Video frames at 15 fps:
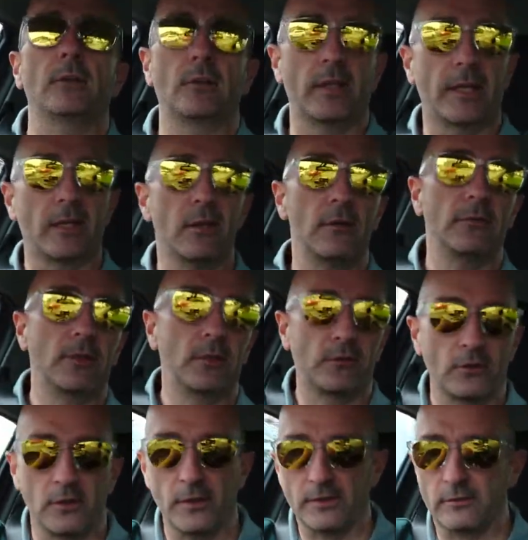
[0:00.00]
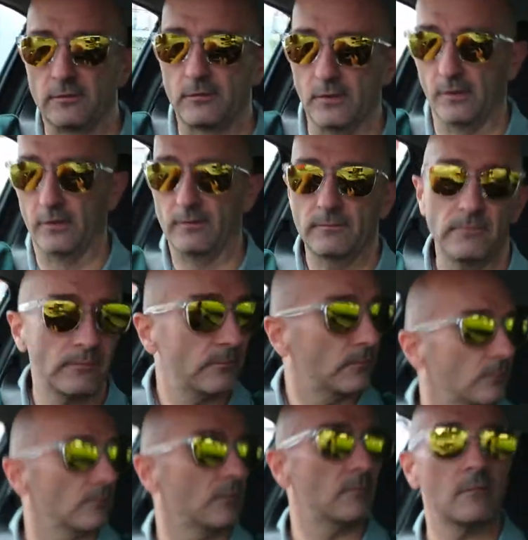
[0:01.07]
So they can either decide that
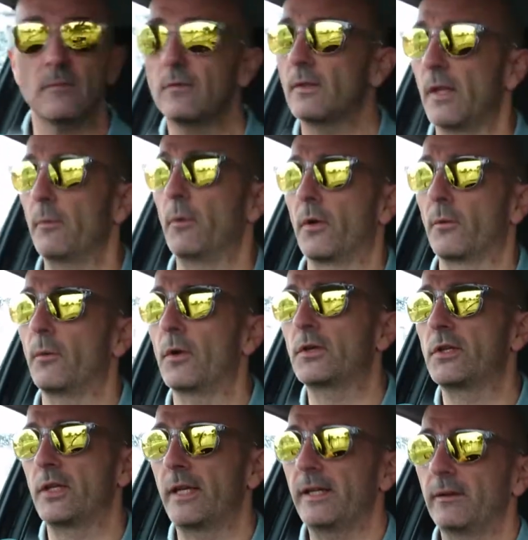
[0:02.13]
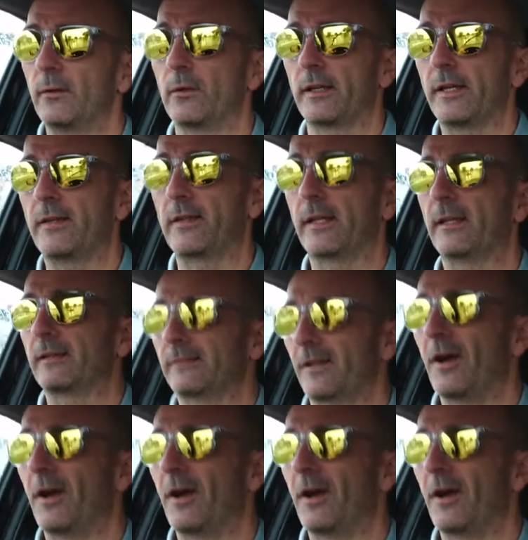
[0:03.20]
they want to watch it, or they think,